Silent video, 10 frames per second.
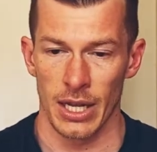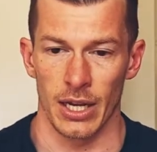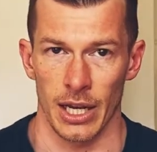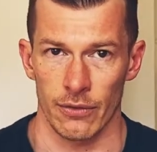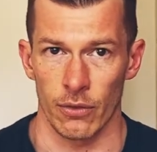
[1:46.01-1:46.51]

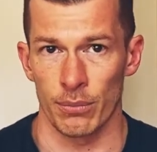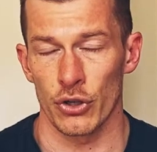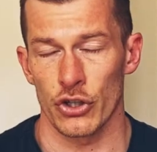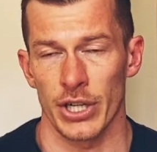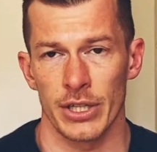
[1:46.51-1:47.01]
Like for
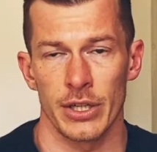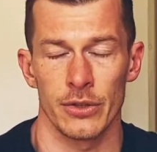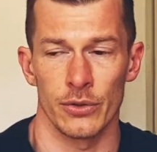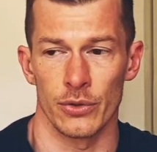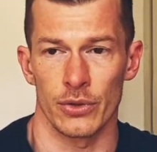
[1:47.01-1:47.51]
pushing,
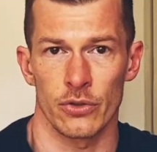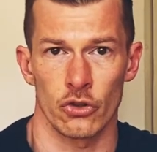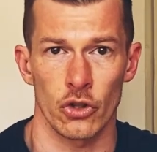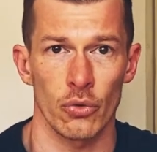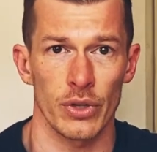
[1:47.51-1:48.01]
you use the
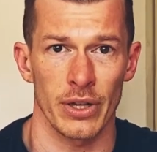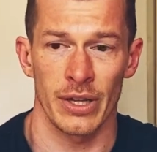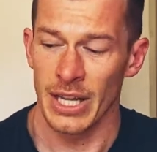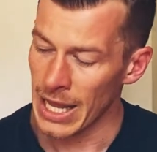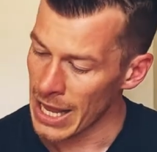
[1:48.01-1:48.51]
shoulder
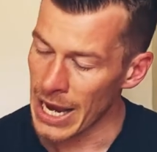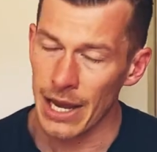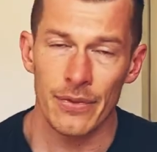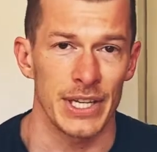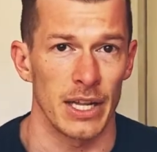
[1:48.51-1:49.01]
and
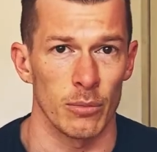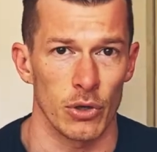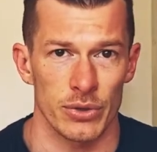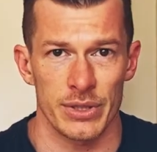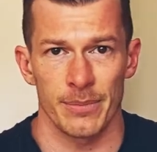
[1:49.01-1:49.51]
the
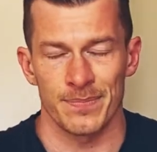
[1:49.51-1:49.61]
elbows.